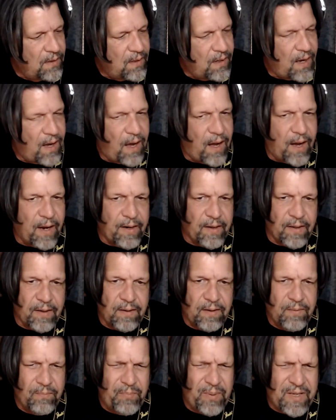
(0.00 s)
on
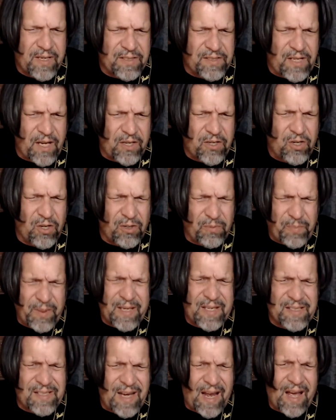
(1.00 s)
it because I could,
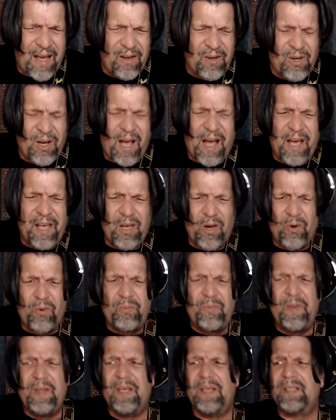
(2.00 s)
because I
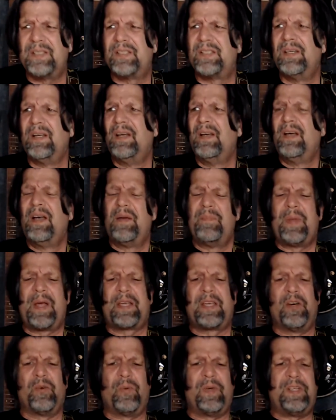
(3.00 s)
own this. I'm
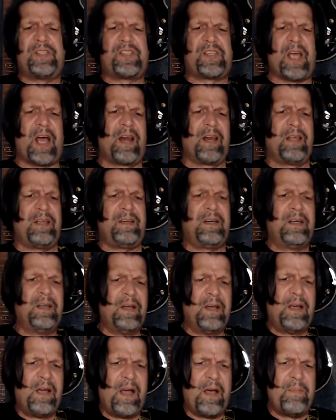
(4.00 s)
not going to resell it.
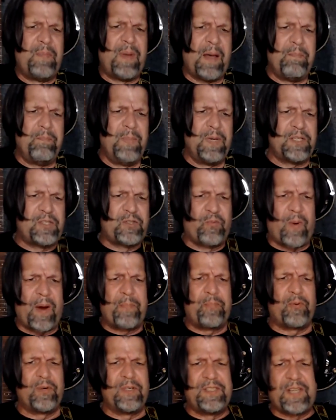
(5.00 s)
I'm not
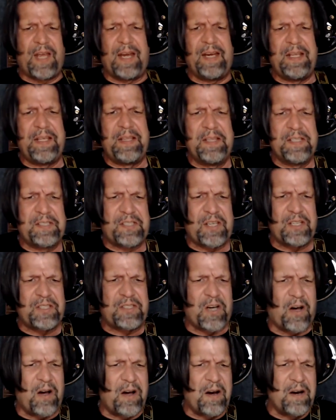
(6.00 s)
misrepresenting this
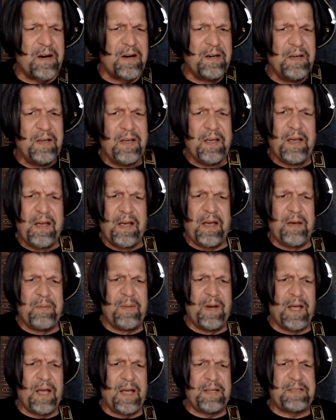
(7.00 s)
guitar.
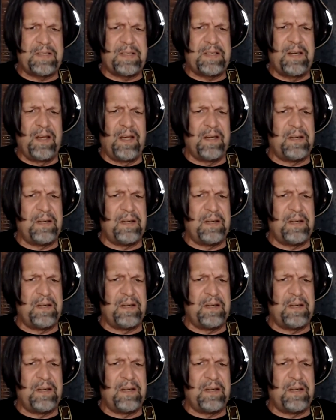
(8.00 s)
I'm not